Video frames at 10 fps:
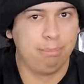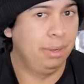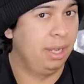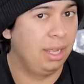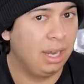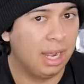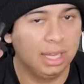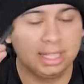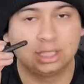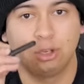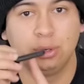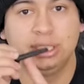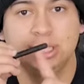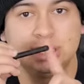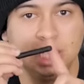But I like to
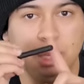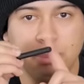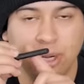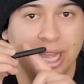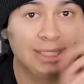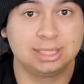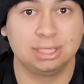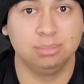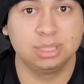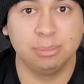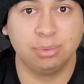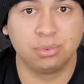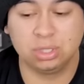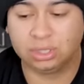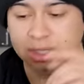grease this up or add some type of
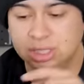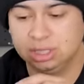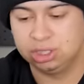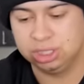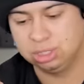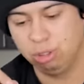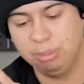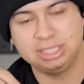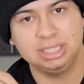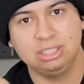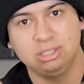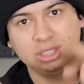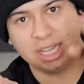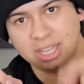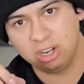grease on here, just so it makes it easier to
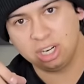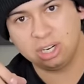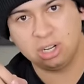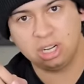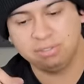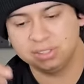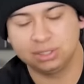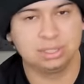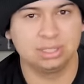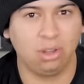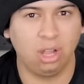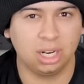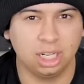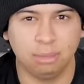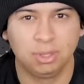take it on and off and so it doesn't
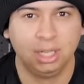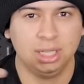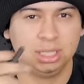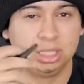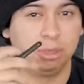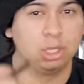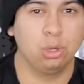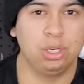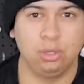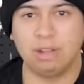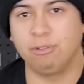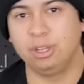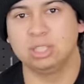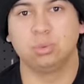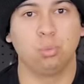lock up. So I'm gonna go ahead and do that for
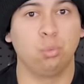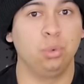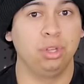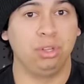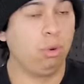you guys really